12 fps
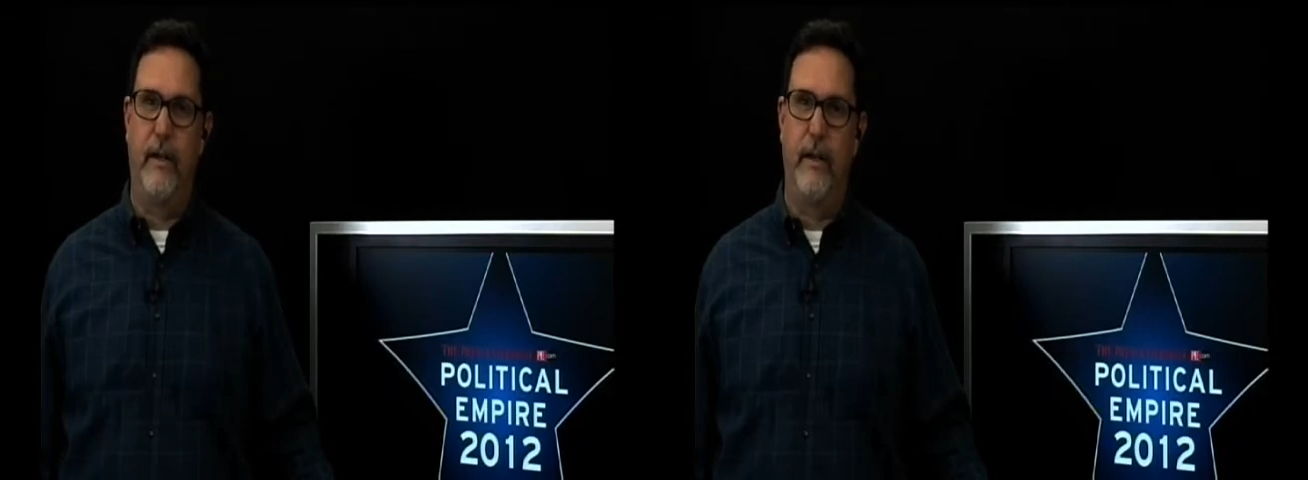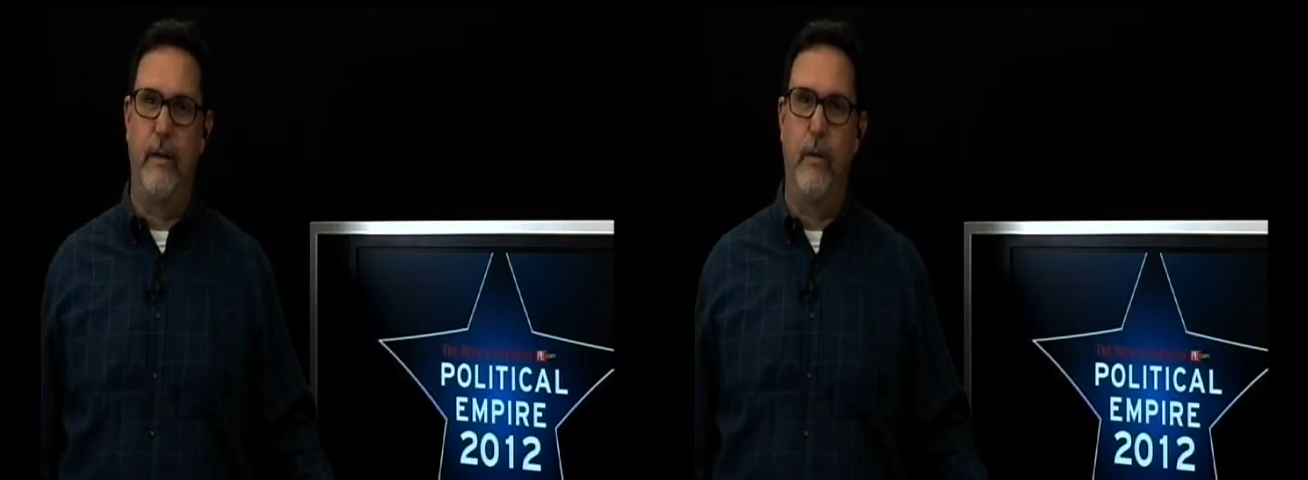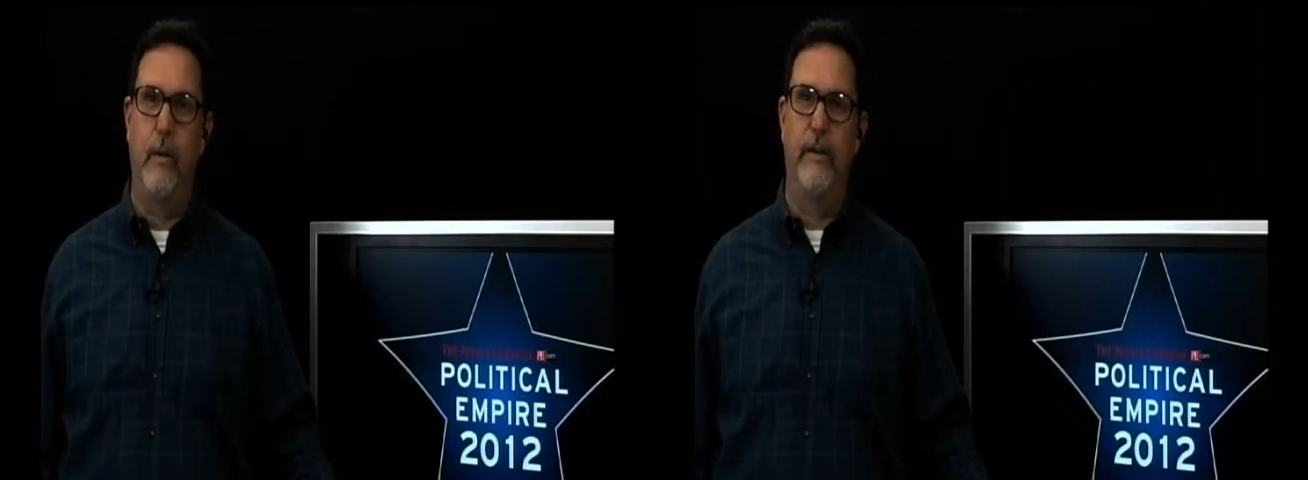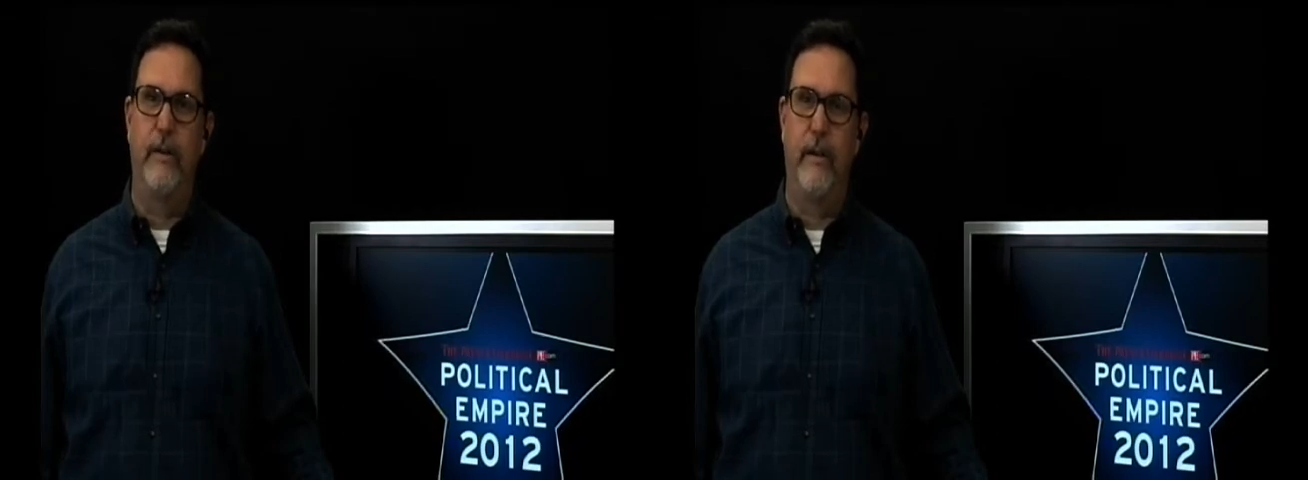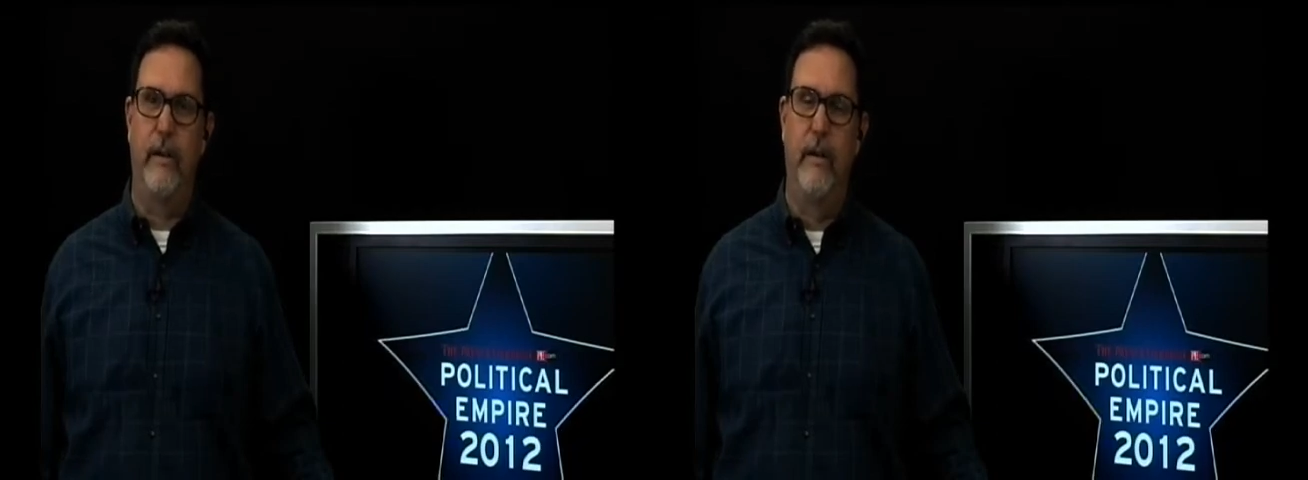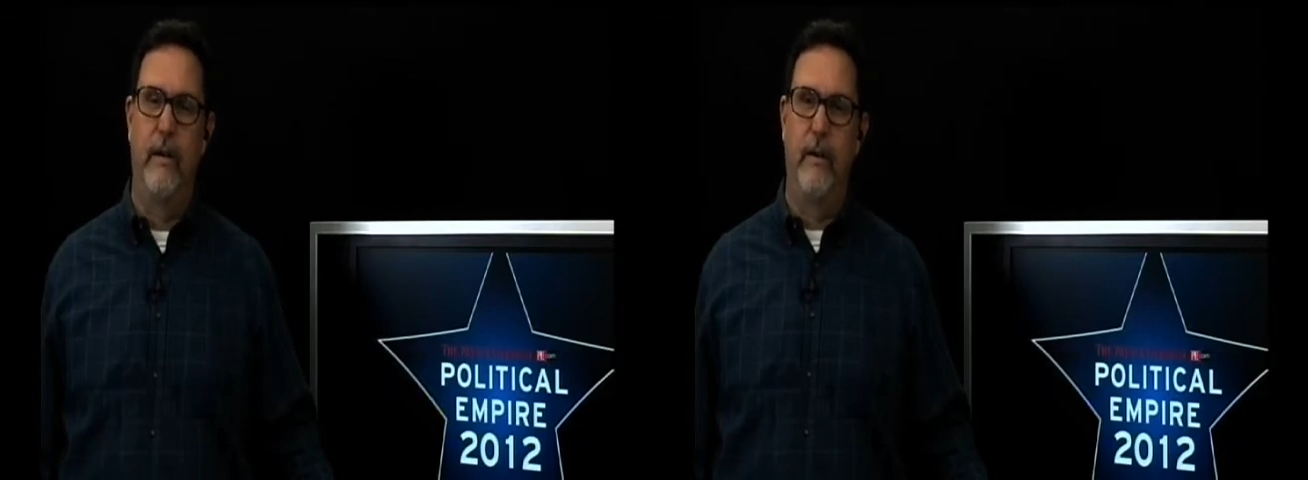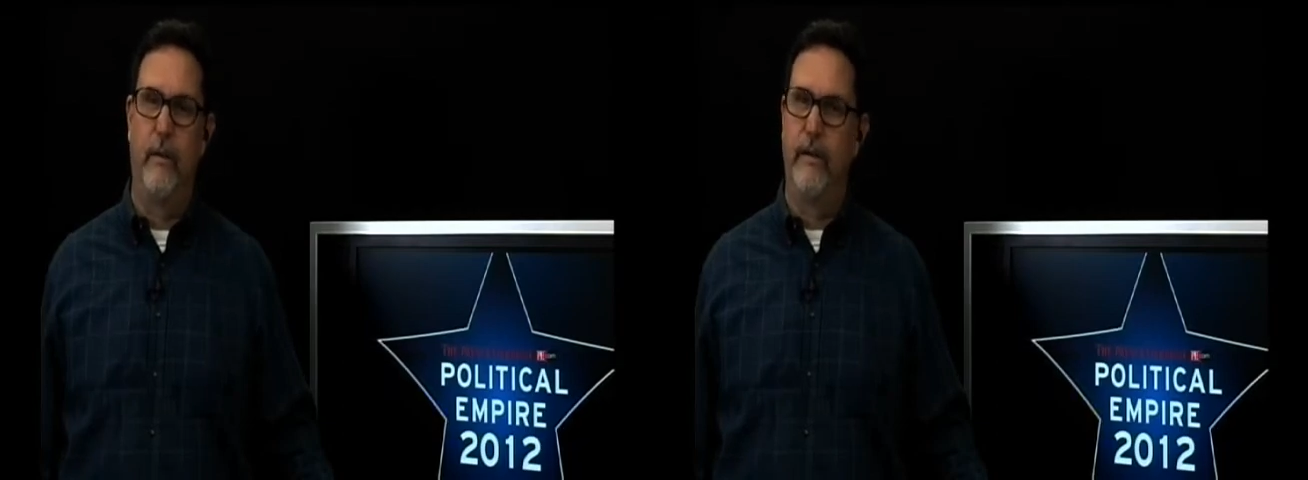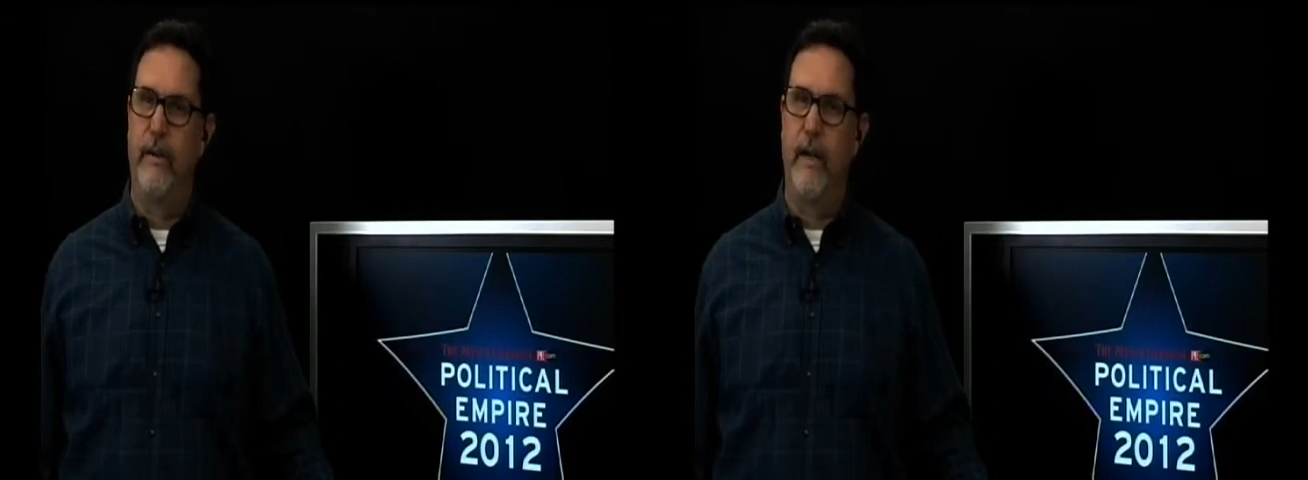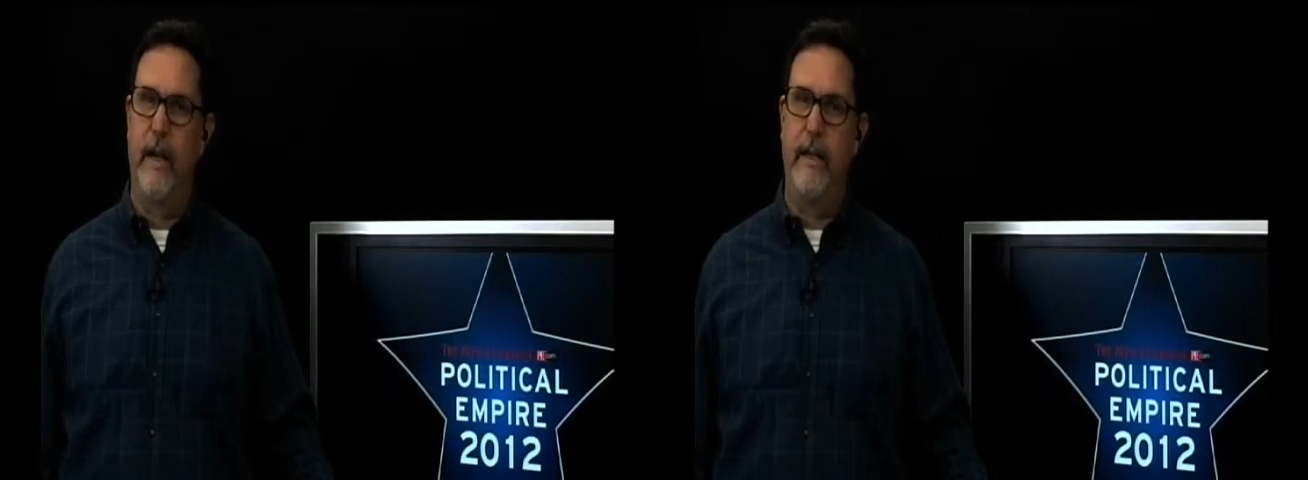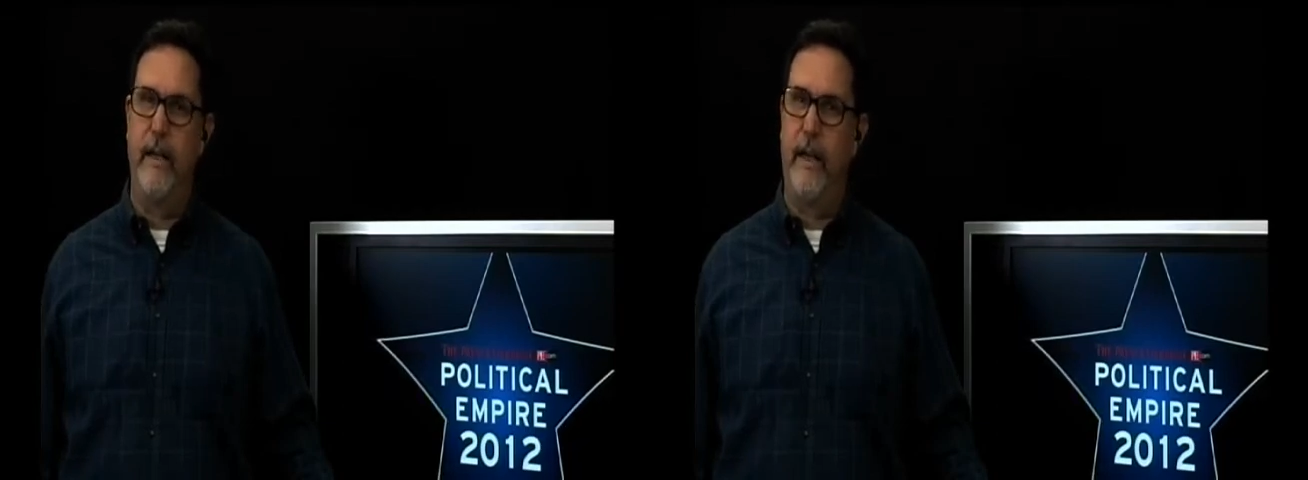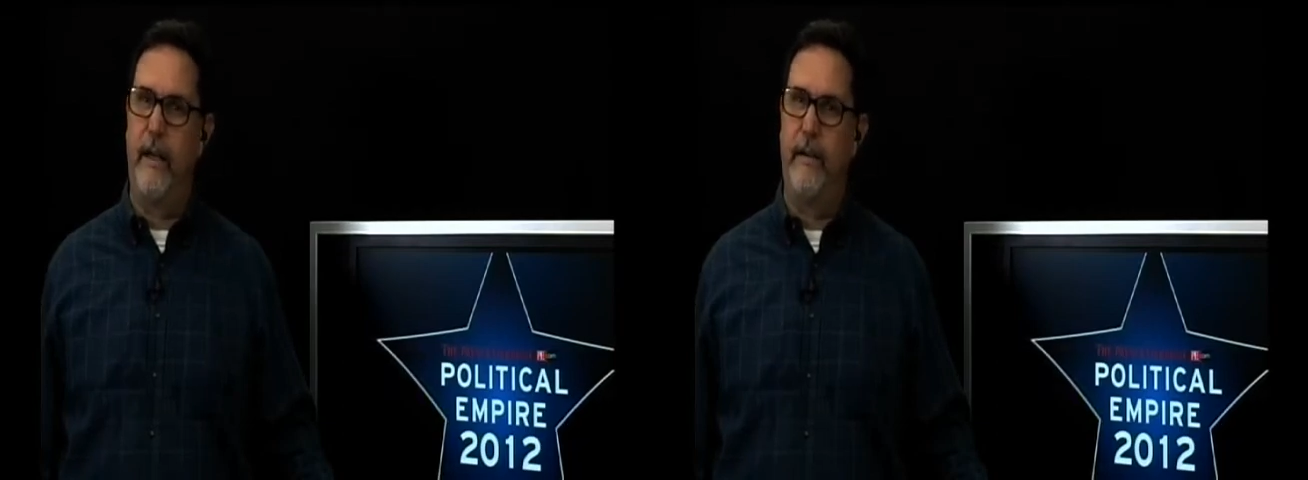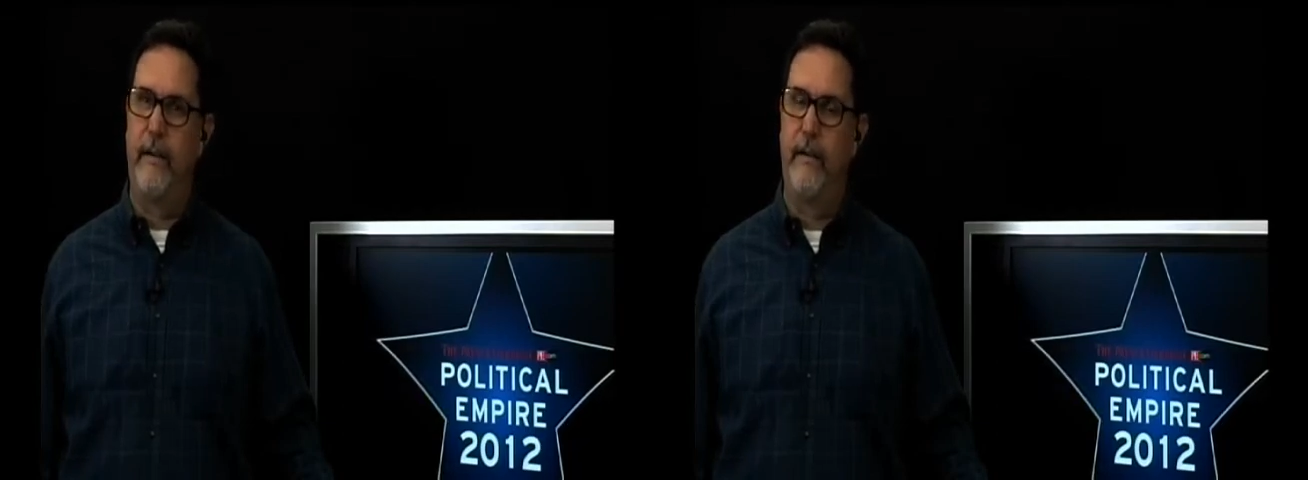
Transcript: I know it was in, was it 98?